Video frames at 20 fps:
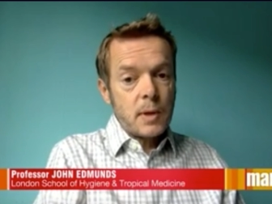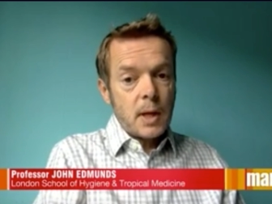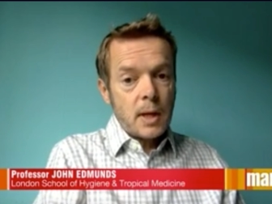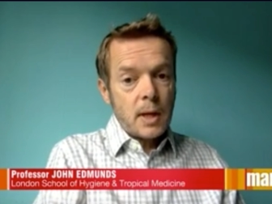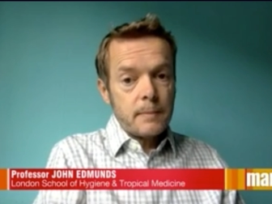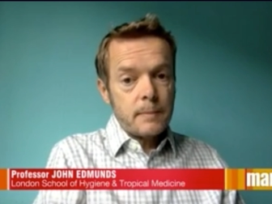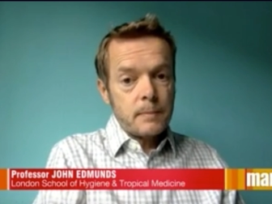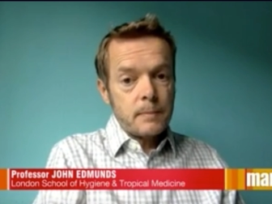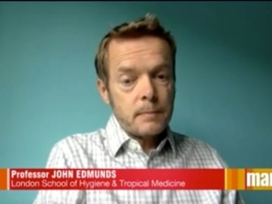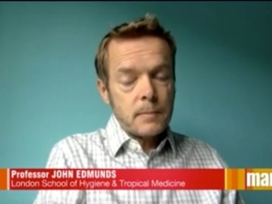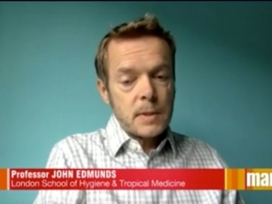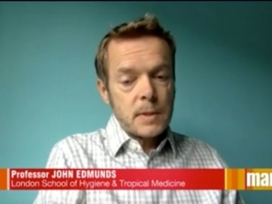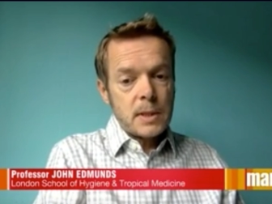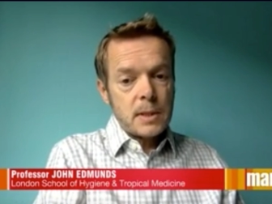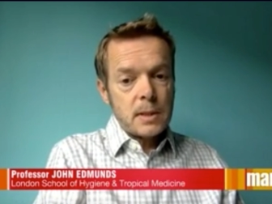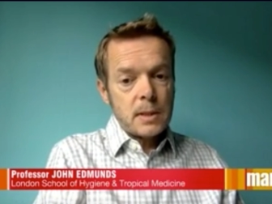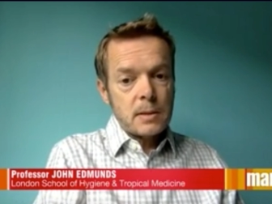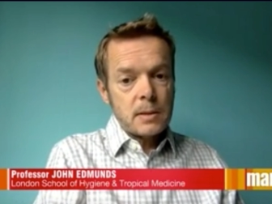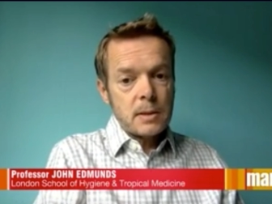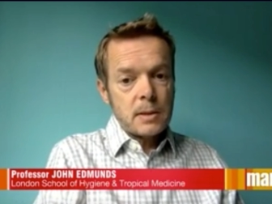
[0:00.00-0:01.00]
Um,
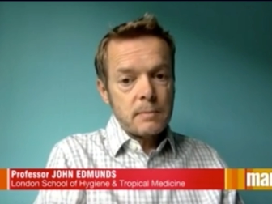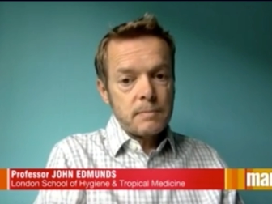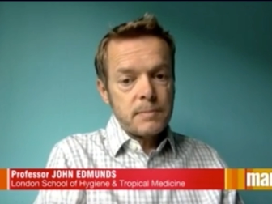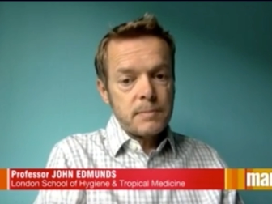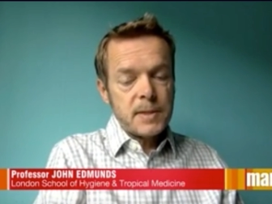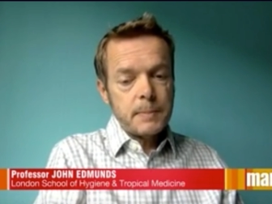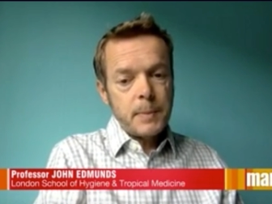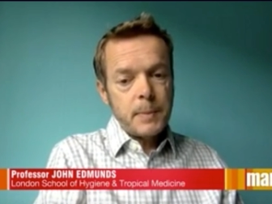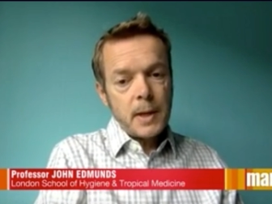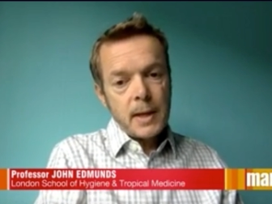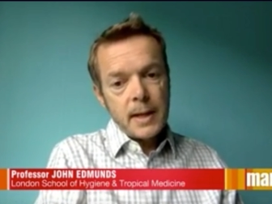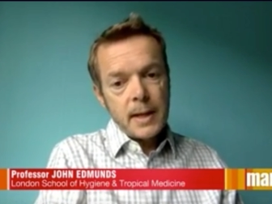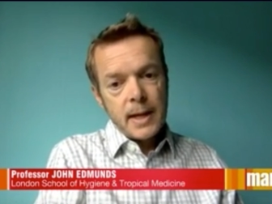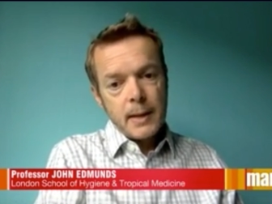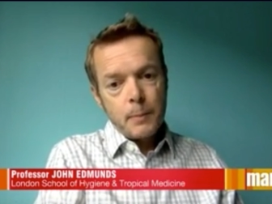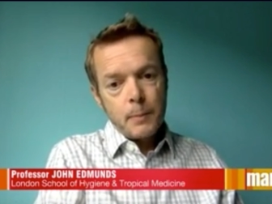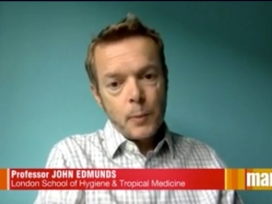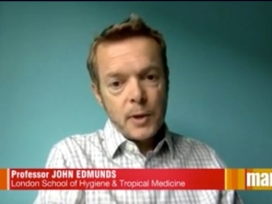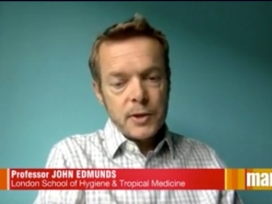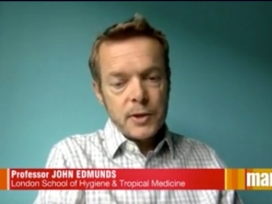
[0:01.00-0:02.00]
the the
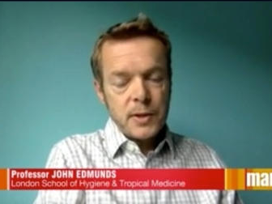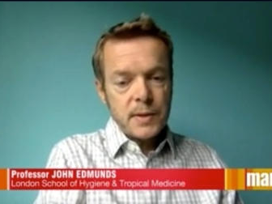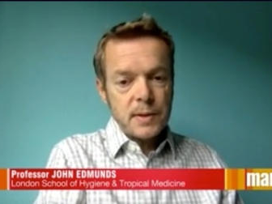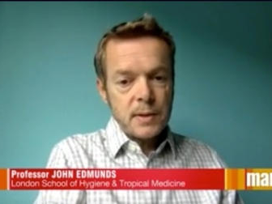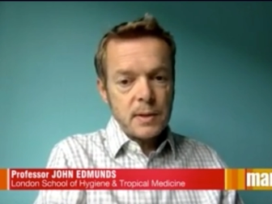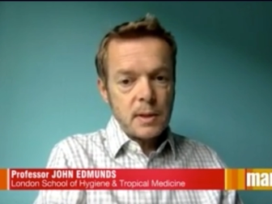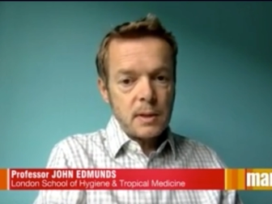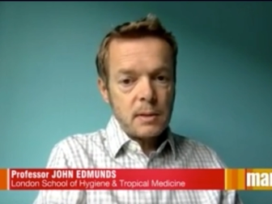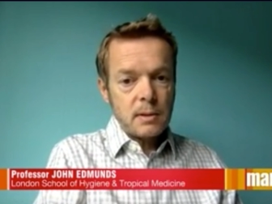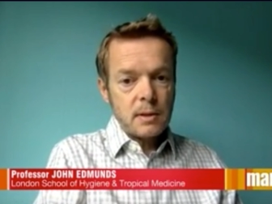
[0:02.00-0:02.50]
M, which is